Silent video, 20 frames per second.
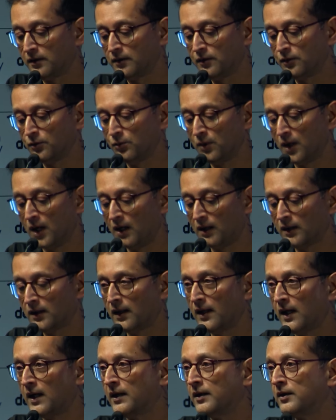to our
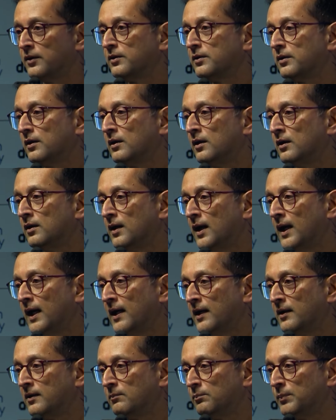client
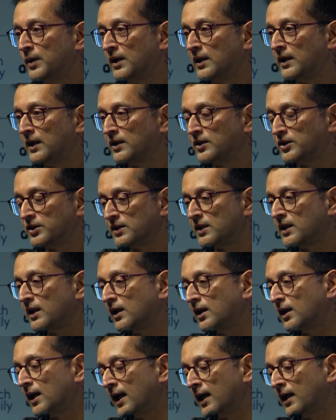and building in
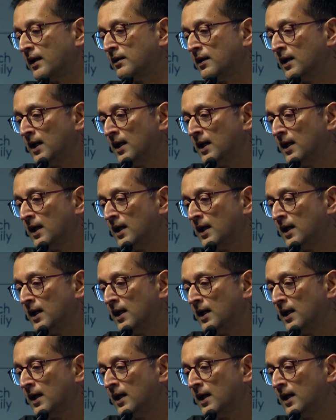steel, and